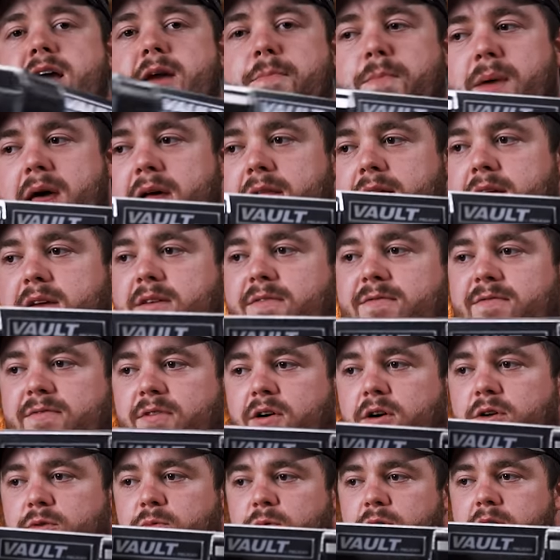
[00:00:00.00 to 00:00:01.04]
a Pelican
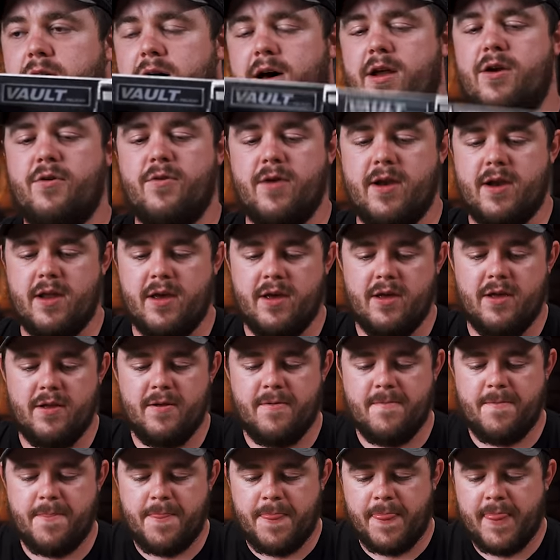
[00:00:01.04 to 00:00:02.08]
Vault 100
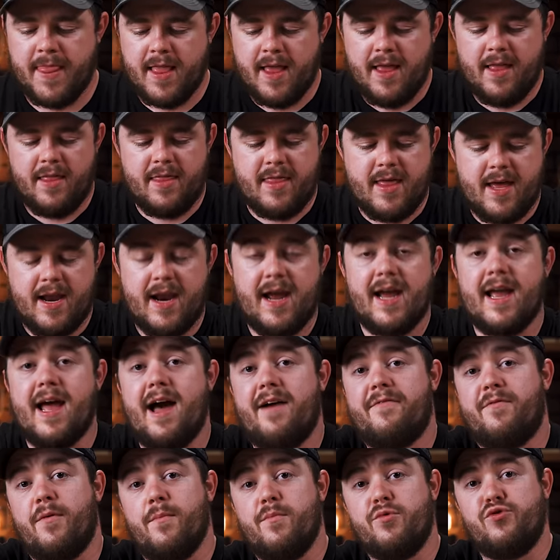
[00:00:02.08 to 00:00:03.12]
that I
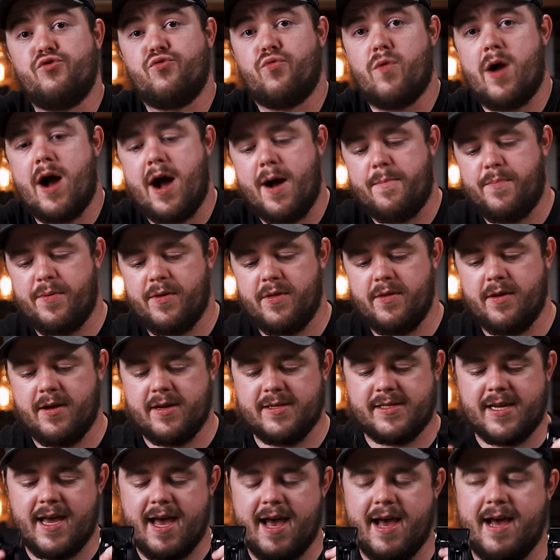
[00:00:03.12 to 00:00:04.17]
got from Drop
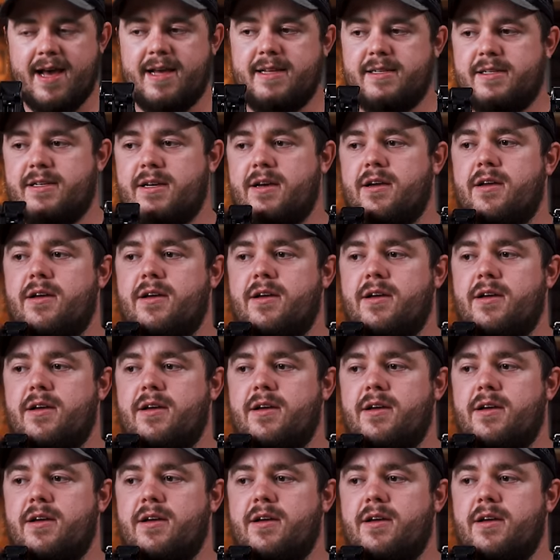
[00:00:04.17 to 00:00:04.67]
because it has